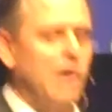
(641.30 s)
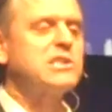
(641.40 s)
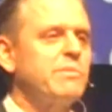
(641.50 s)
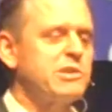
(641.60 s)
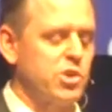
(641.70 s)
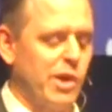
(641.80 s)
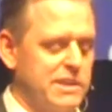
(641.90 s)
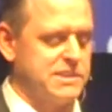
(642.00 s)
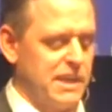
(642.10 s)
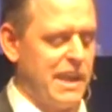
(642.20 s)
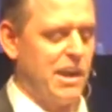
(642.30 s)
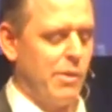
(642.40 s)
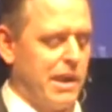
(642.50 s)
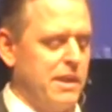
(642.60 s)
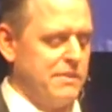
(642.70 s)
Customer choice. Again,
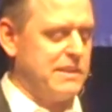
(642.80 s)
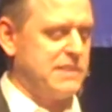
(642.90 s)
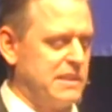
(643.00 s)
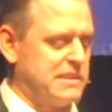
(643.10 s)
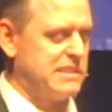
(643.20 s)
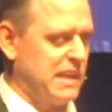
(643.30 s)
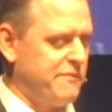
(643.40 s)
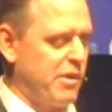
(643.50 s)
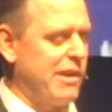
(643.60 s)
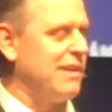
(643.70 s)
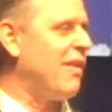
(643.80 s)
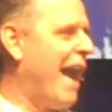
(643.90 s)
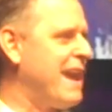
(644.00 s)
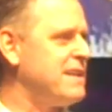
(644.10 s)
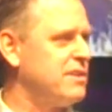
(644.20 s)
this is very
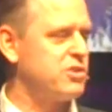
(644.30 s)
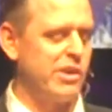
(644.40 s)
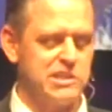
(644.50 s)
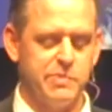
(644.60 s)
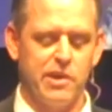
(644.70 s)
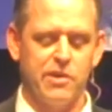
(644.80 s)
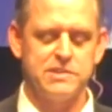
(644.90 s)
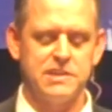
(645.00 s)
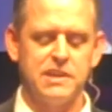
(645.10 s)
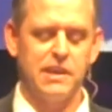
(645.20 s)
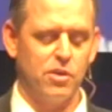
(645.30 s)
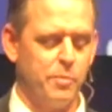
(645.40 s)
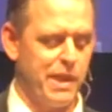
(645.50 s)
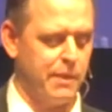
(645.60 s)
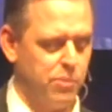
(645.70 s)
aligned to the transparency and
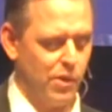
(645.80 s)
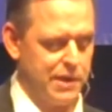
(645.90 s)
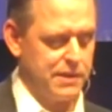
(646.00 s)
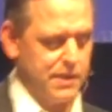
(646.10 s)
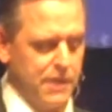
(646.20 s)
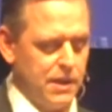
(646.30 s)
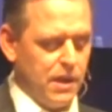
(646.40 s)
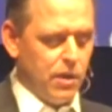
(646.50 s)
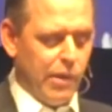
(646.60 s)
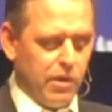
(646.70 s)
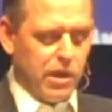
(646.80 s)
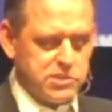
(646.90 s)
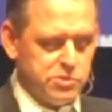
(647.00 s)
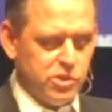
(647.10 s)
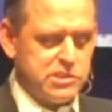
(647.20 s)
opaque point around
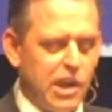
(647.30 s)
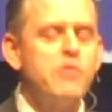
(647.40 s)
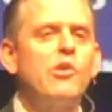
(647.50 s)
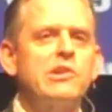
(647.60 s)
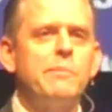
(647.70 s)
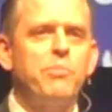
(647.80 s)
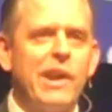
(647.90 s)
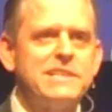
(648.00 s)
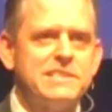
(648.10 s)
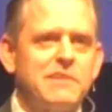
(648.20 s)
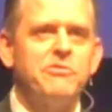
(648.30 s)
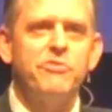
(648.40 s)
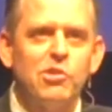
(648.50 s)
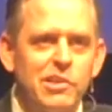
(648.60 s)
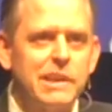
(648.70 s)
customer choice. Are you going to embrace it
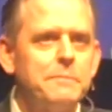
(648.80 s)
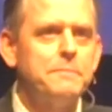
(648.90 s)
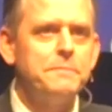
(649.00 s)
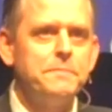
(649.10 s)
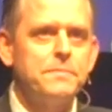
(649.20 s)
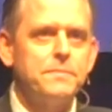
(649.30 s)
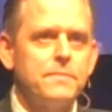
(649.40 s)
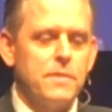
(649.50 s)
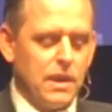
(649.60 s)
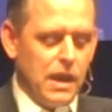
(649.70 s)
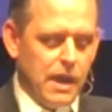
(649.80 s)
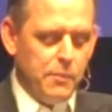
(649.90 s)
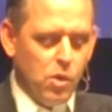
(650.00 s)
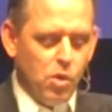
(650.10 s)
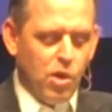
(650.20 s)
fully?
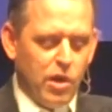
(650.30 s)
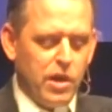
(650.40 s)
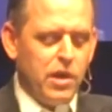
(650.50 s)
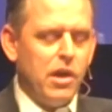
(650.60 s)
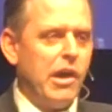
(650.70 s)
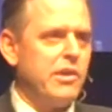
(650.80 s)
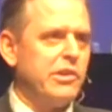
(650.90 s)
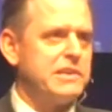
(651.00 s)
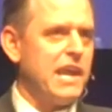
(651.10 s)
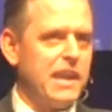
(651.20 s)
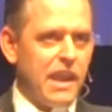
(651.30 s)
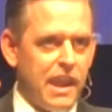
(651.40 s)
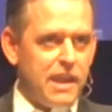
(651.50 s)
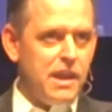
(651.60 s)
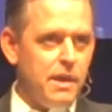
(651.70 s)
Or are you going to take
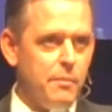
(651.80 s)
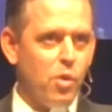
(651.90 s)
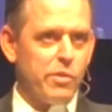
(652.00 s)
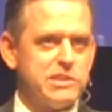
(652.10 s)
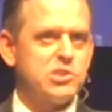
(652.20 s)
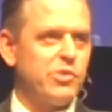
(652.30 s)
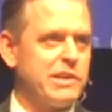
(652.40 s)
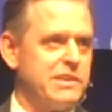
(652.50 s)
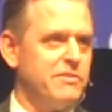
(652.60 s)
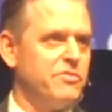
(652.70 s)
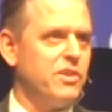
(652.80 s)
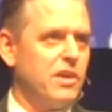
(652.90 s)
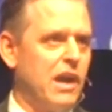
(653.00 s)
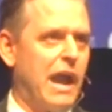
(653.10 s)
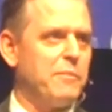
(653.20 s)
a more restrictive,
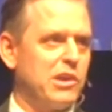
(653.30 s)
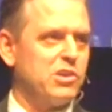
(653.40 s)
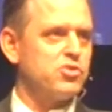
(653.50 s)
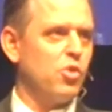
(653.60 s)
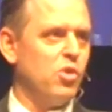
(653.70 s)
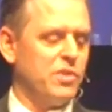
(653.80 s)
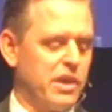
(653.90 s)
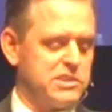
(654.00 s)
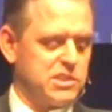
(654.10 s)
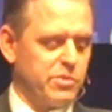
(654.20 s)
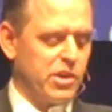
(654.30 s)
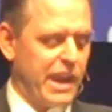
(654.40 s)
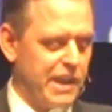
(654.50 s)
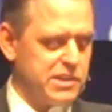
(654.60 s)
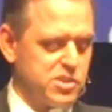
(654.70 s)
I'm going to control the customer
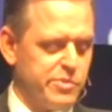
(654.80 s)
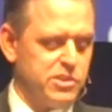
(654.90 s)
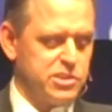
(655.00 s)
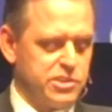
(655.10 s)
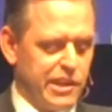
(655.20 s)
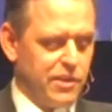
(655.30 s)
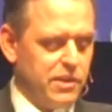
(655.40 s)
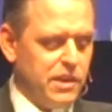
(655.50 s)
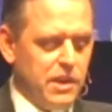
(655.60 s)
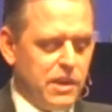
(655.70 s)
and distribution channel?